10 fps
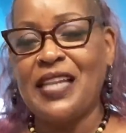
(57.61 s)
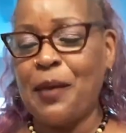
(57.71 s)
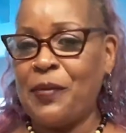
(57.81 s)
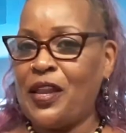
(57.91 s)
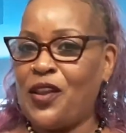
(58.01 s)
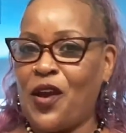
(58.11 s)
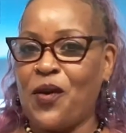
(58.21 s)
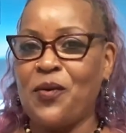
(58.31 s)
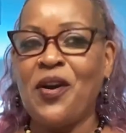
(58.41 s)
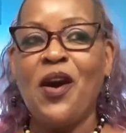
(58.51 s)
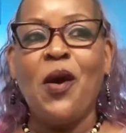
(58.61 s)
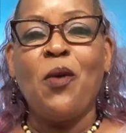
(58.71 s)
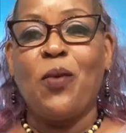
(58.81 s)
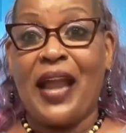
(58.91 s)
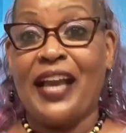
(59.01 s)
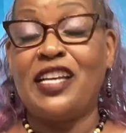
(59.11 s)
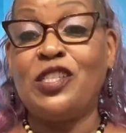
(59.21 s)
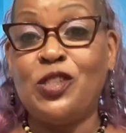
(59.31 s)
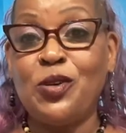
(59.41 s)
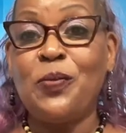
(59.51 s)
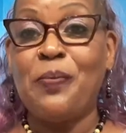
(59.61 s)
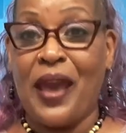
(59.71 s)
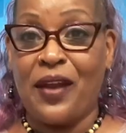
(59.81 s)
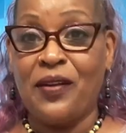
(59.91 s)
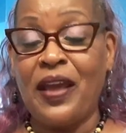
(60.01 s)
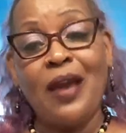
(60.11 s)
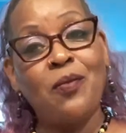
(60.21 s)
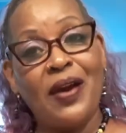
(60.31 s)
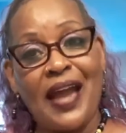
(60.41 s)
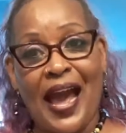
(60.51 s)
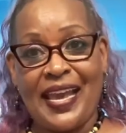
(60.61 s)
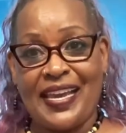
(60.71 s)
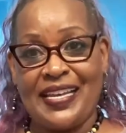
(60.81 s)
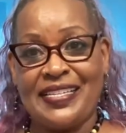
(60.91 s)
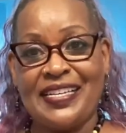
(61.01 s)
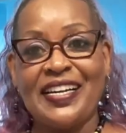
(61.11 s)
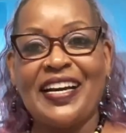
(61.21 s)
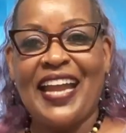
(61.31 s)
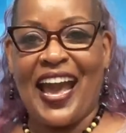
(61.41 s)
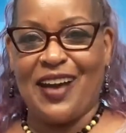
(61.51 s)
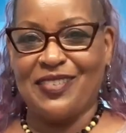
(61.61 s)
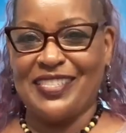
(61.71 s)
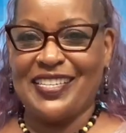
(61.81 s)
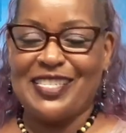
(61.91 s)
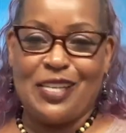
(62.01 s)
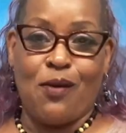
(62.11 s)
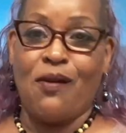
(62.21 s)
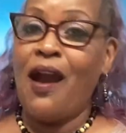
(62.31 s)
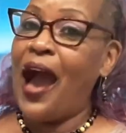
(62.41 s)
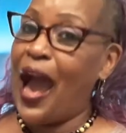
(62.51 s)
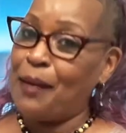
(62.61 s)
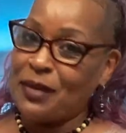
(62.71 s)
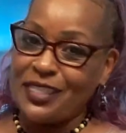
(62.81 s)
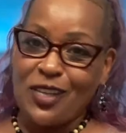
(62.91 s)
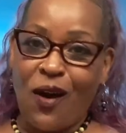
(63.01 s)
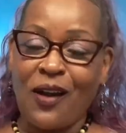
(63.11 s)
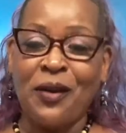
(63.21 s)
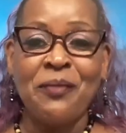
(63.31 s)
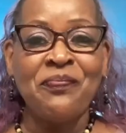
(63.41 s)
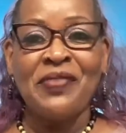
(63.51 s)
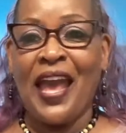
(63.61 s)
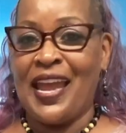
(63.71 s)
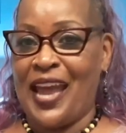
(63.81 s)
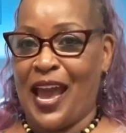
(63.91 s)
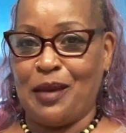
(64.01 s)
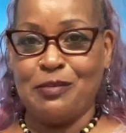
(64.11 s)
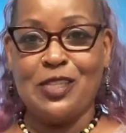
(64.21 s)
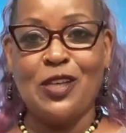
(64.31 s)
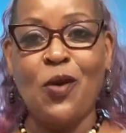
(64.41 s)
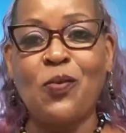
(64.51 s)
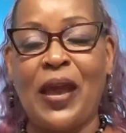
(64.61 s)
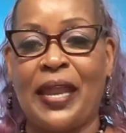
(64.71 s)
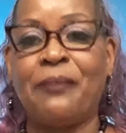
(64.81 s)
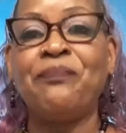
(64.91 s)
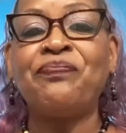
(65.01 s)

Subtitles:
Let me know what I can do better and what I can cut out. So I'm a talker and am so ready.